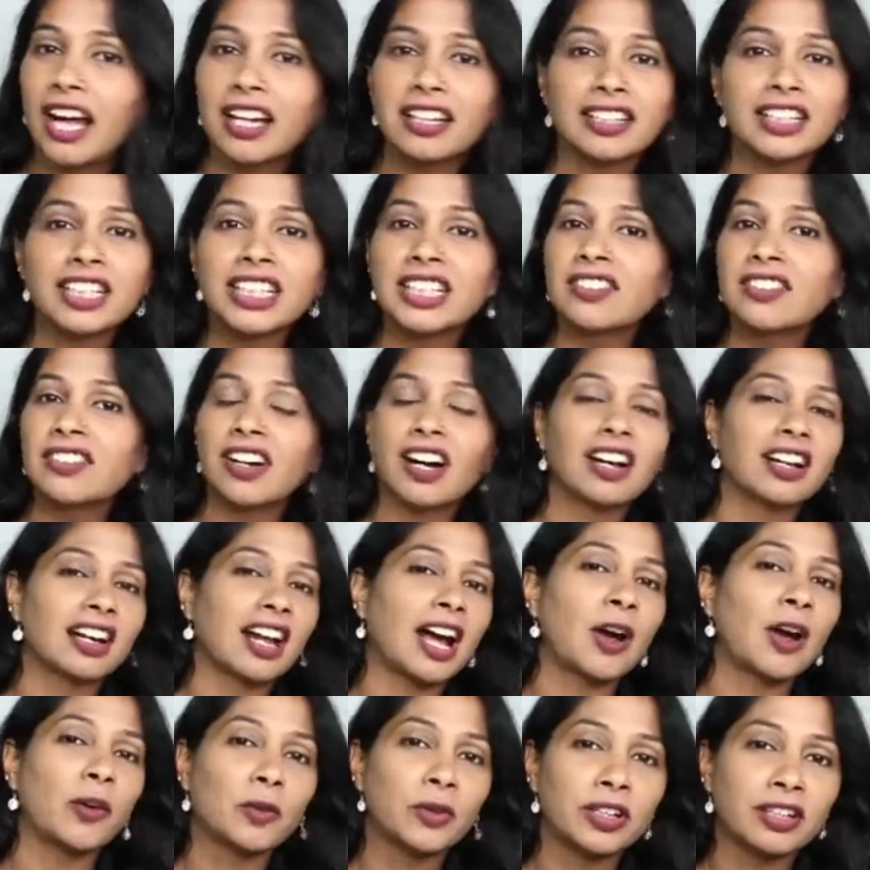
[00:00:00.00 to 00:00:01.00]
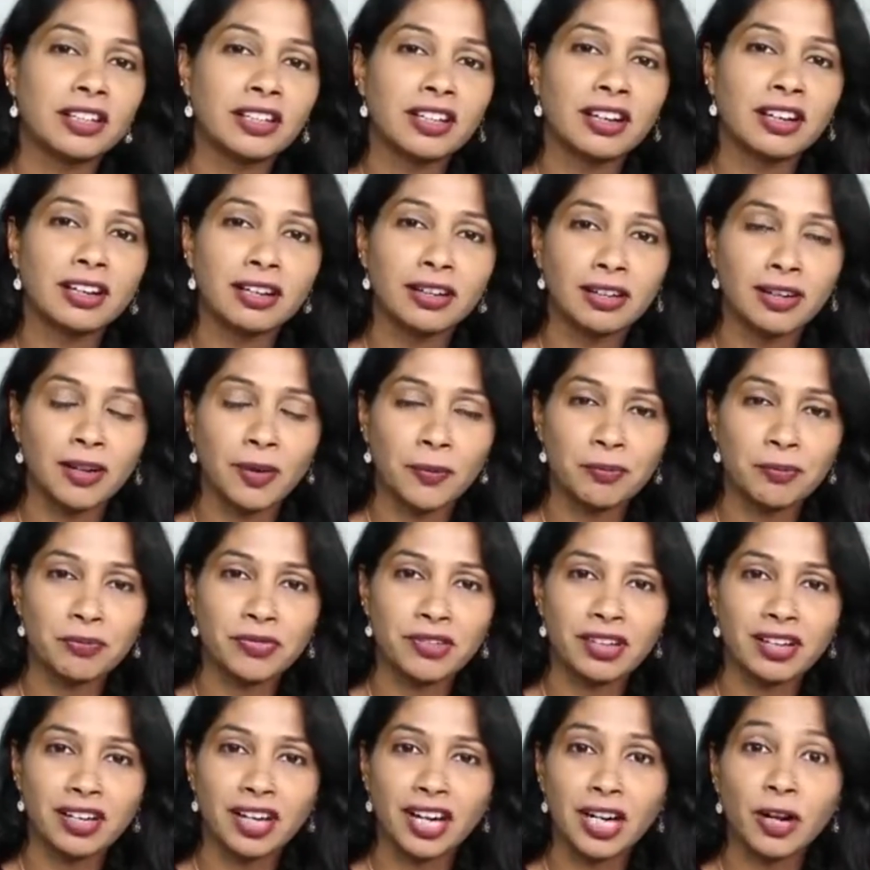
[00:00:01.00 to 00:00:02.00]
and leave around
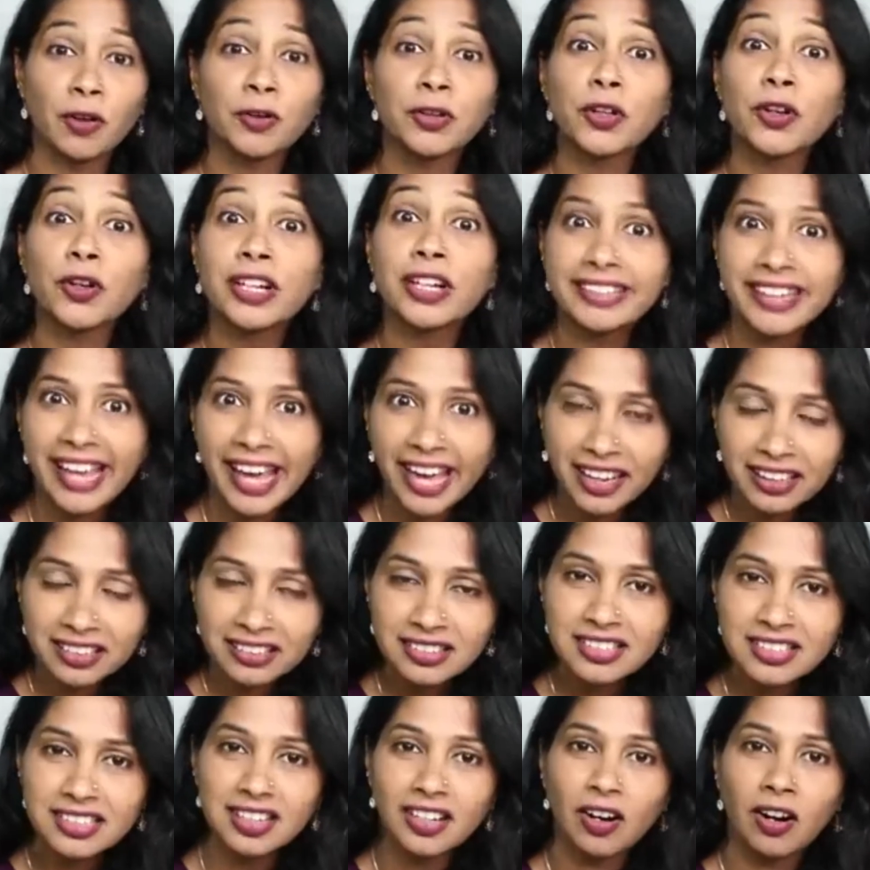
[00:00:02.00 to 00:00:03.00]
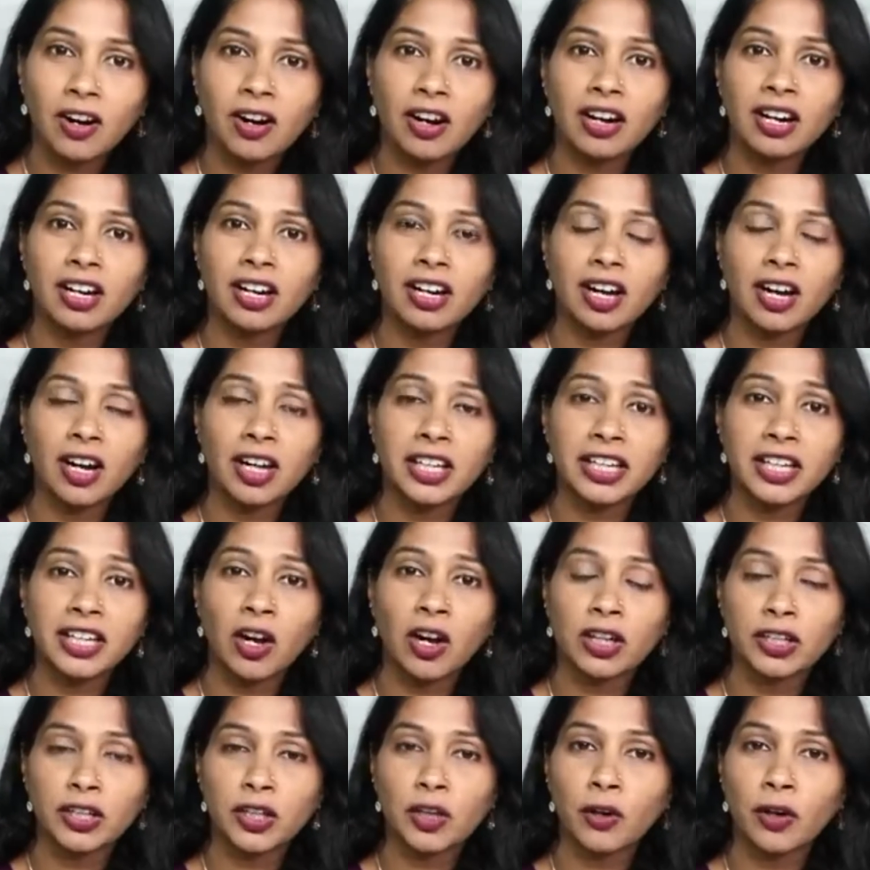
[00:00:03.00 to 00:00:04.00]
your tent or
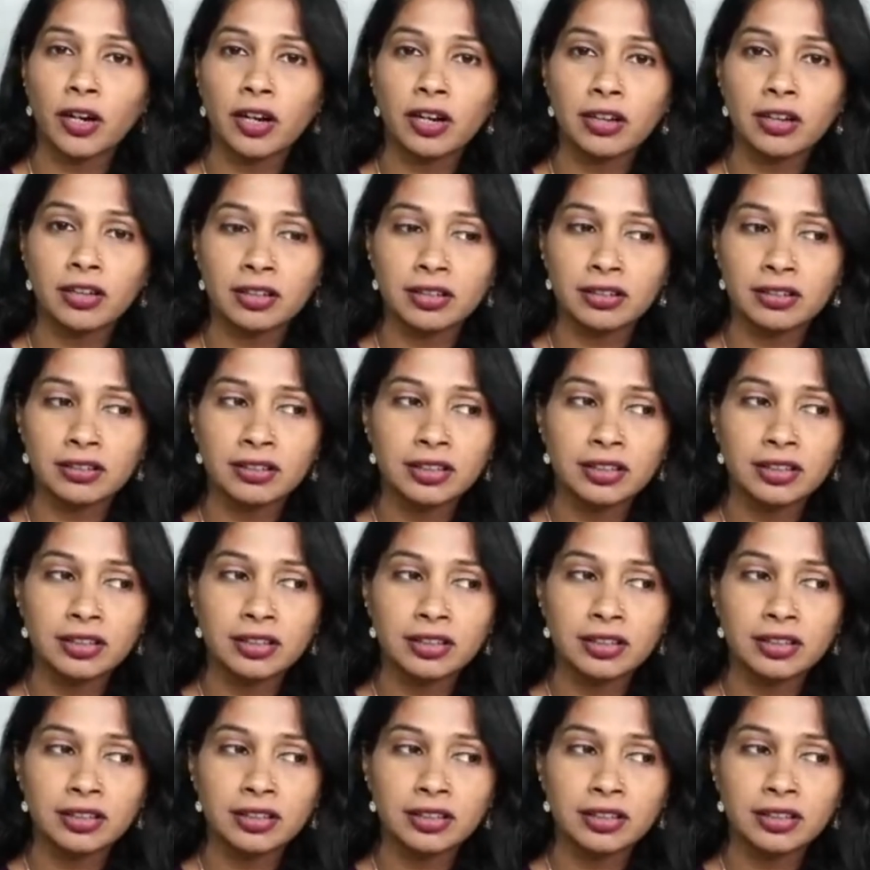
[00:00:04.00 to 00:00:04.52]
on your